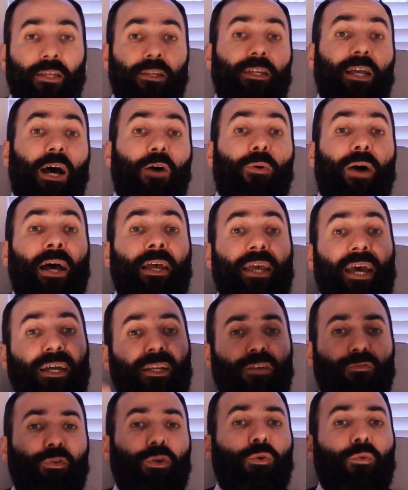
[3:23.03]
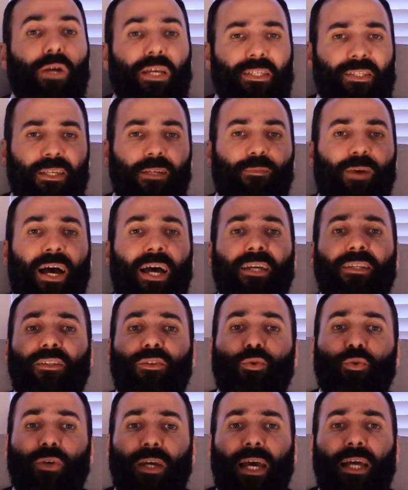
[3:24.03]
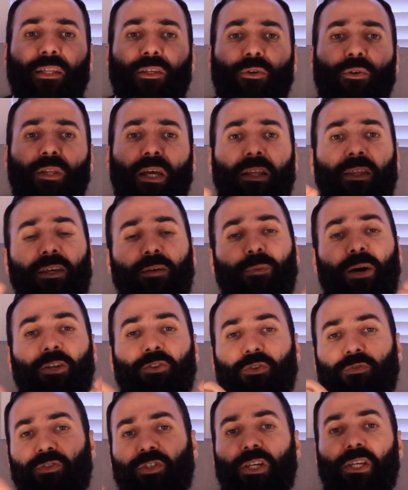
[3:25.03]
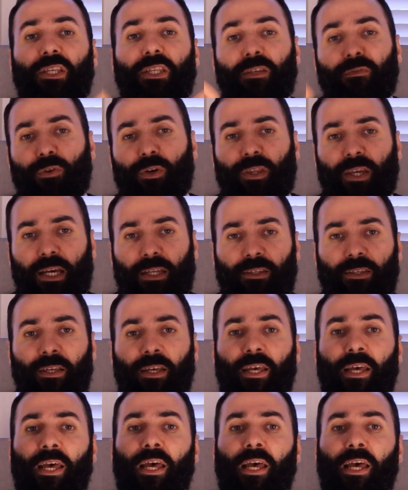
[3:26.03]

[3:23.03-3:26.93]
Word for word: Now, I had a few ways in mind to calculate the amount of charity for that.